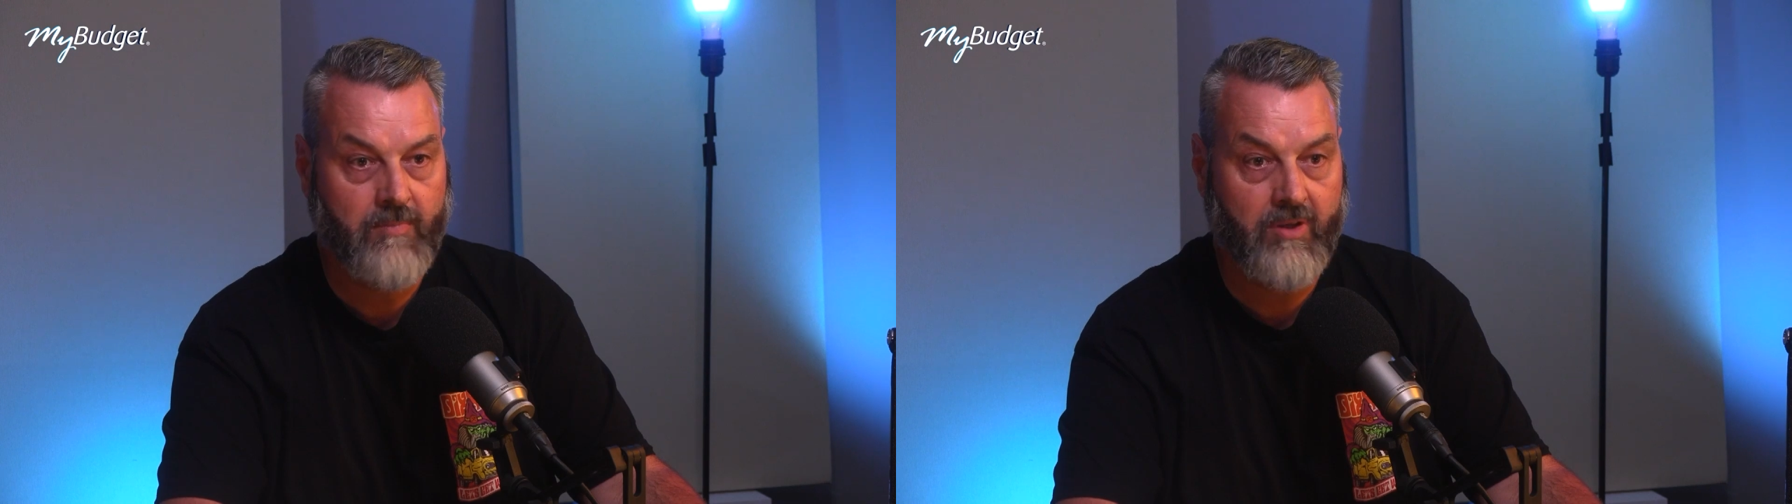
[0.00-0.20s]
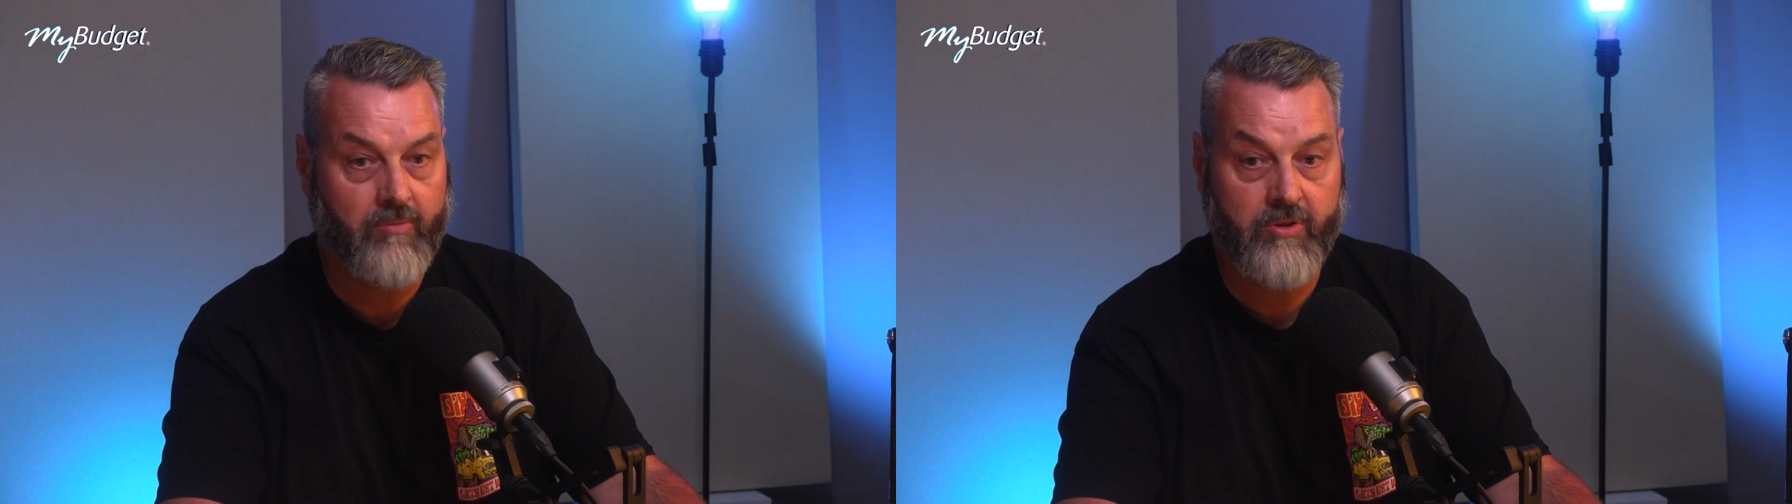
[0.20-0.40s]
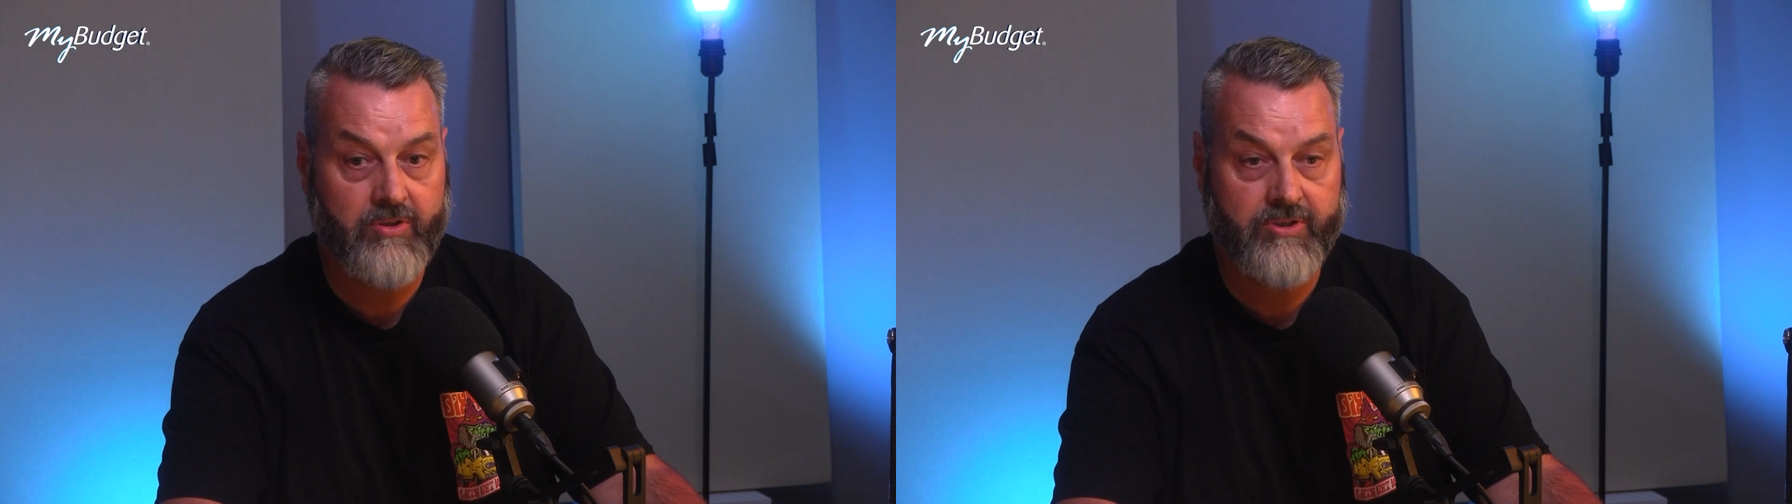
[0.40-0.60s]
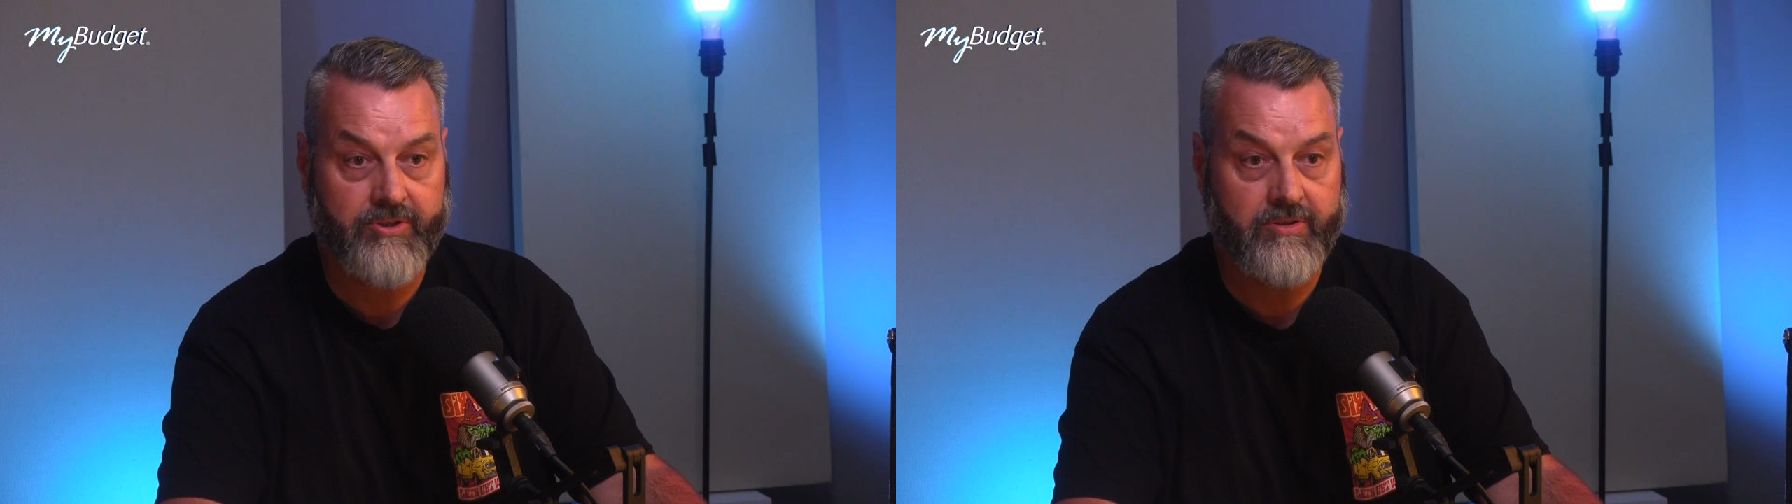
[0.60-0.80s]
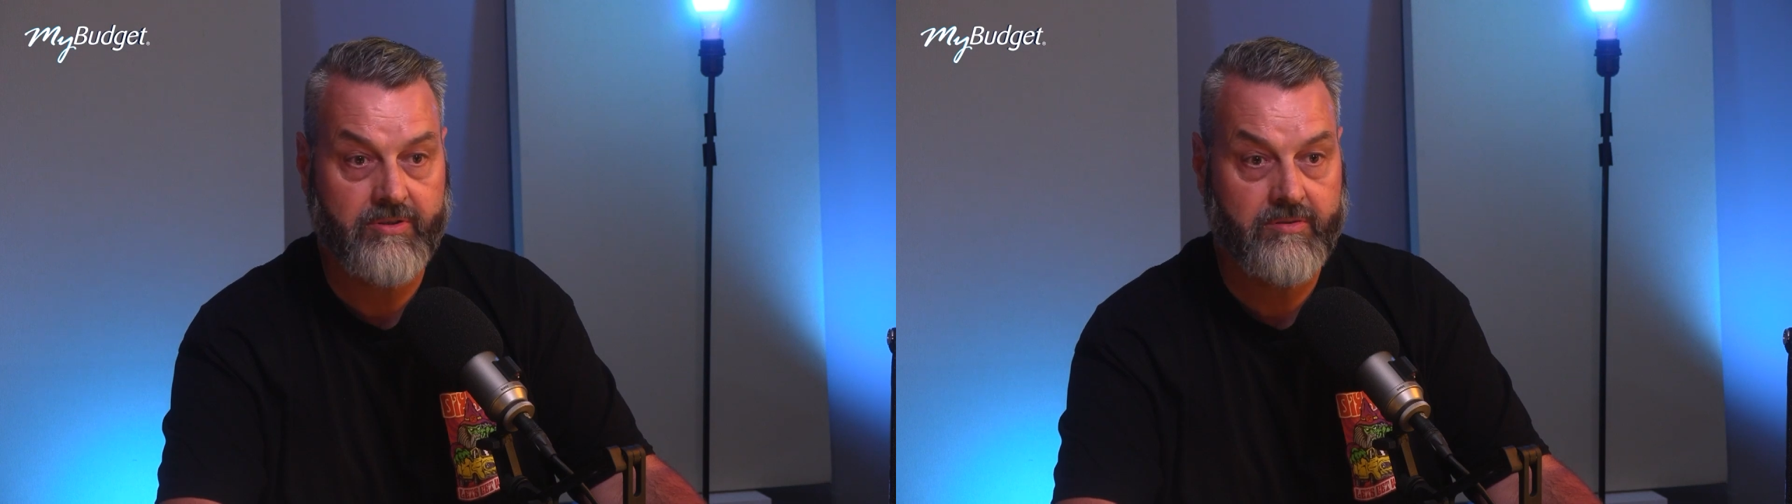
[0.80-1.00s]
Don't want you
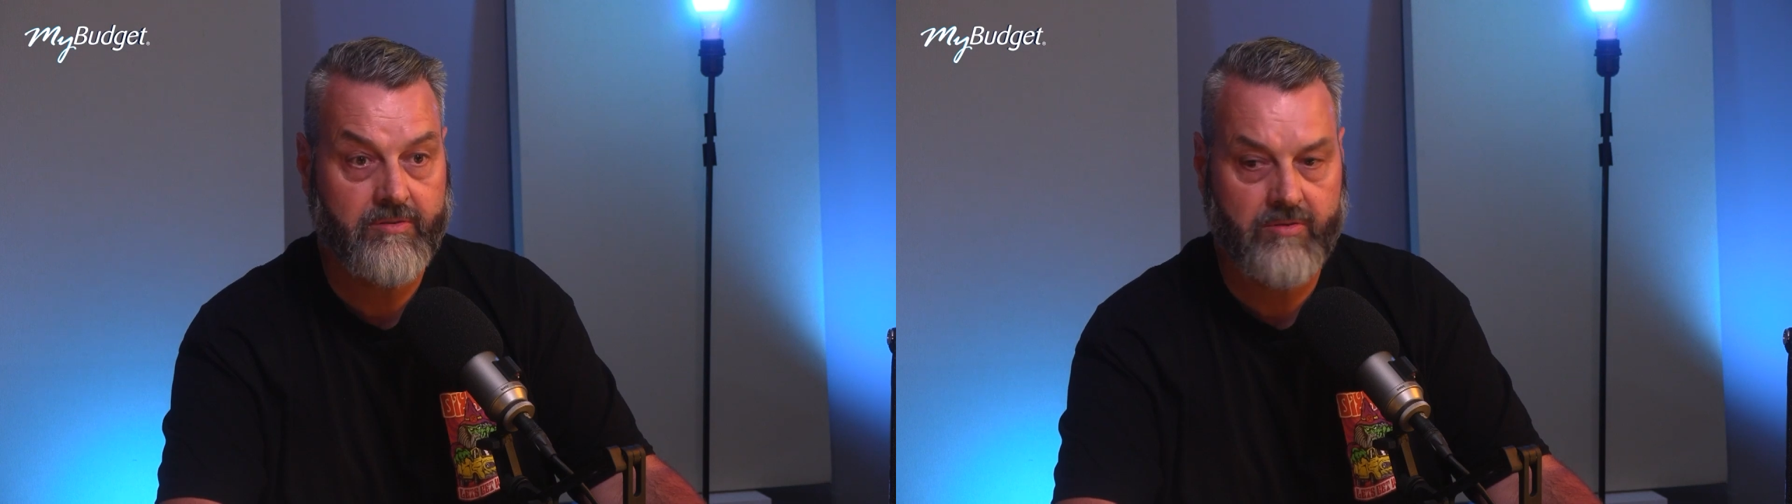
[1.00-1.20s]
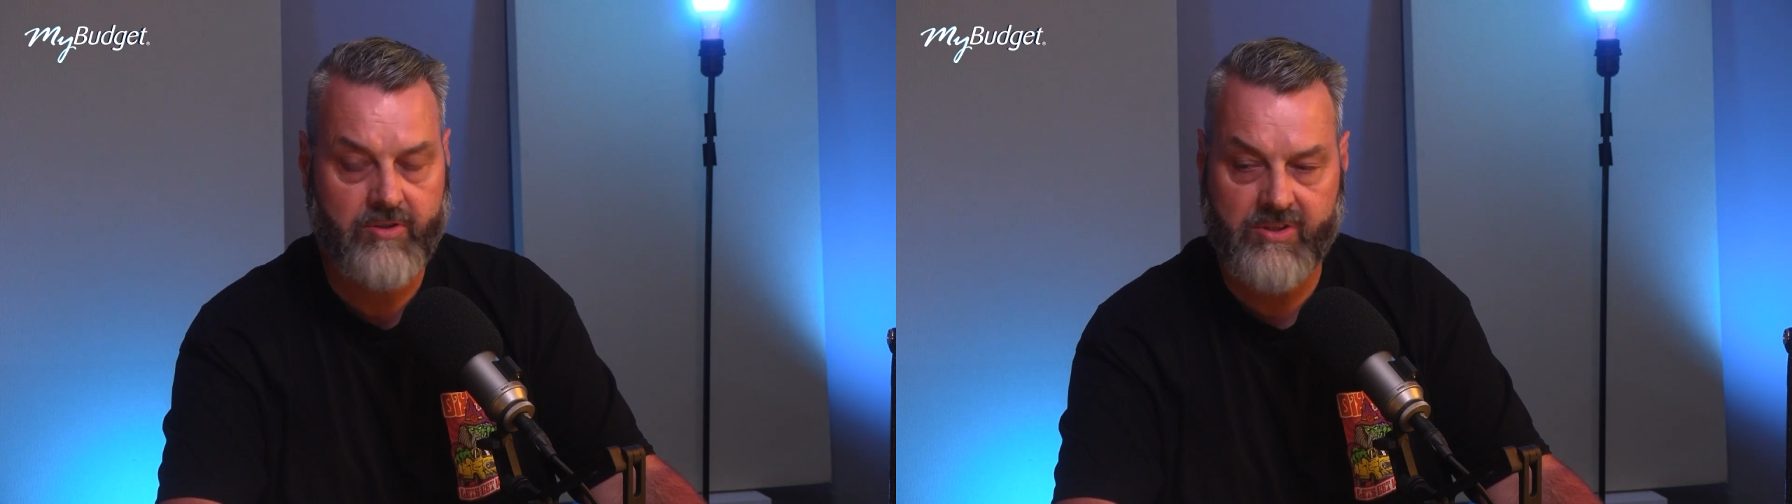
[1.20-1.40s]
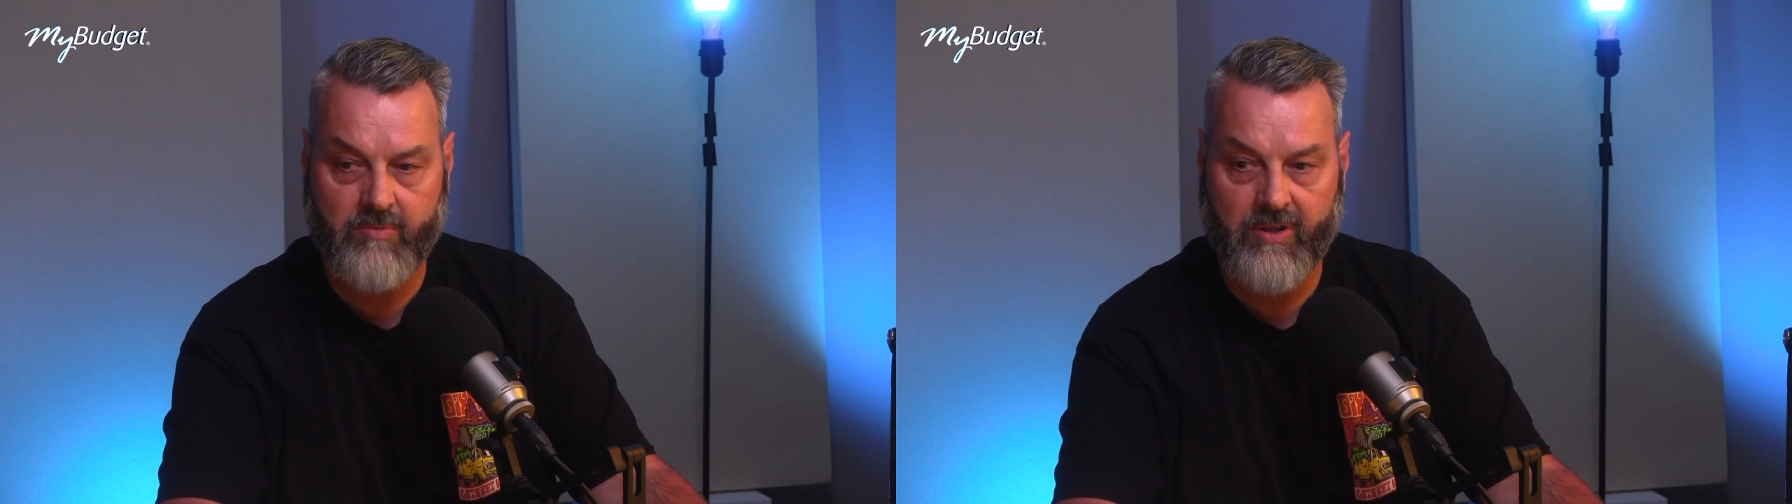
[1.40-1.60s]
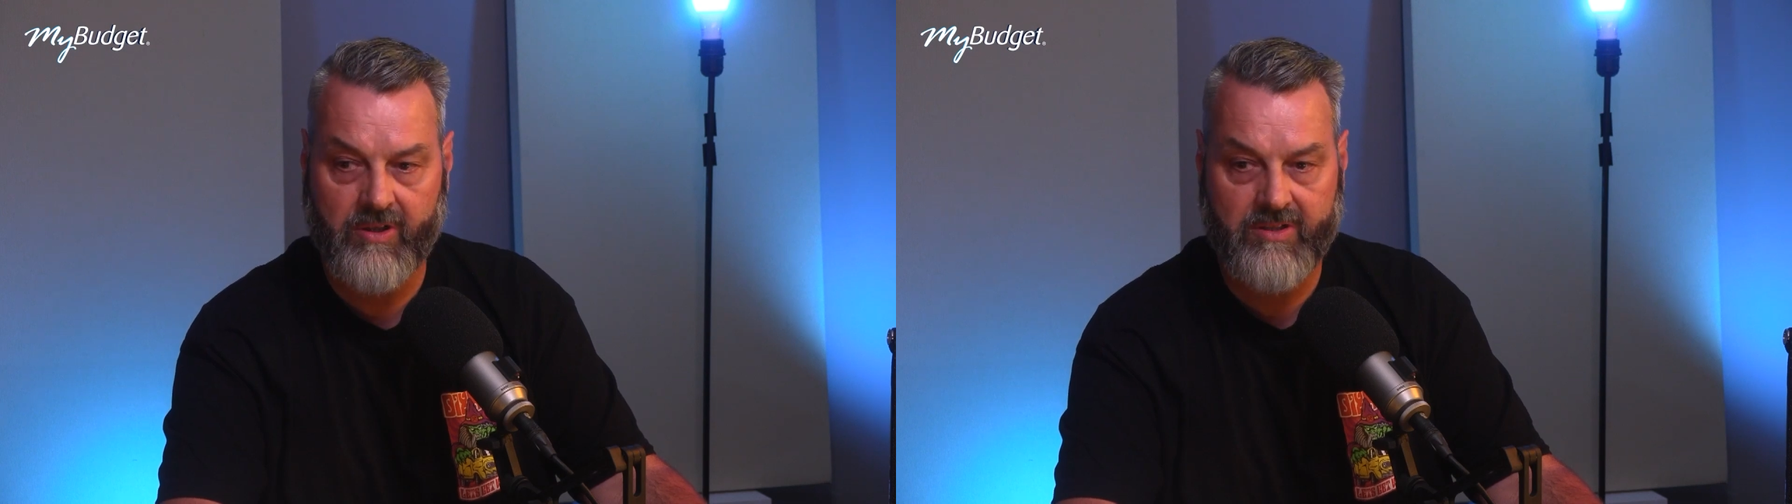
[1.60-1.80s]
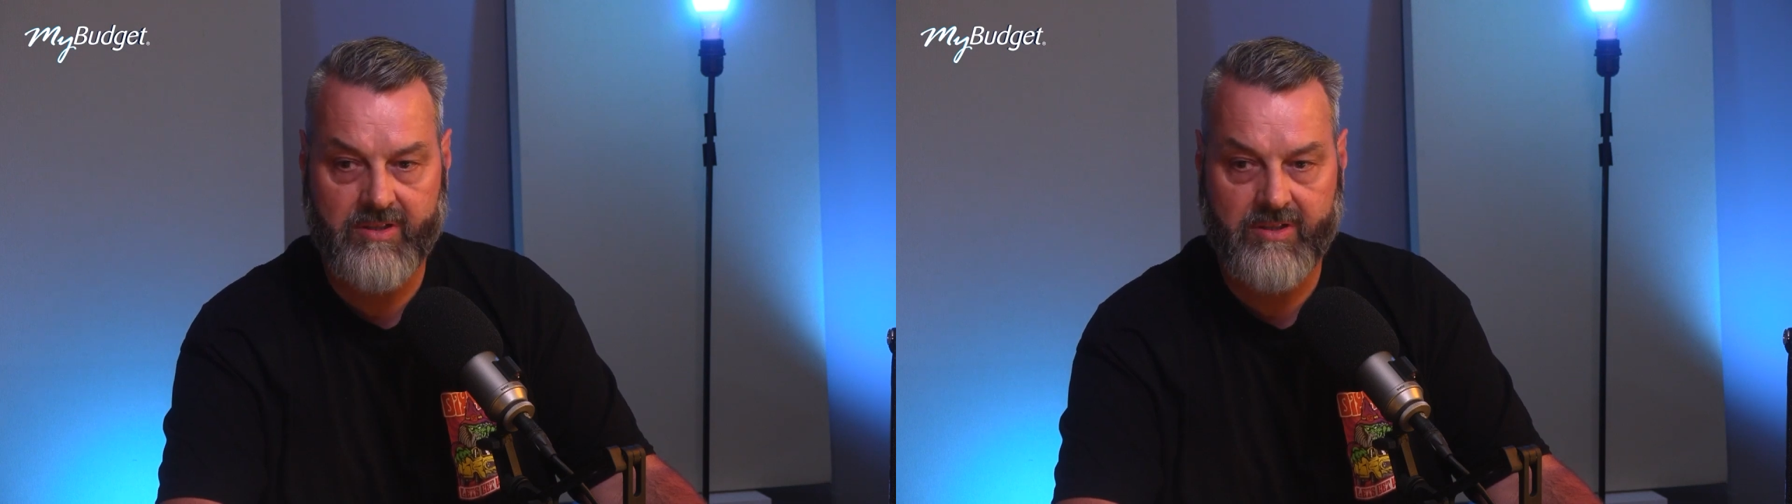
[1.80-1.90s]
to." And she's, "Why not?"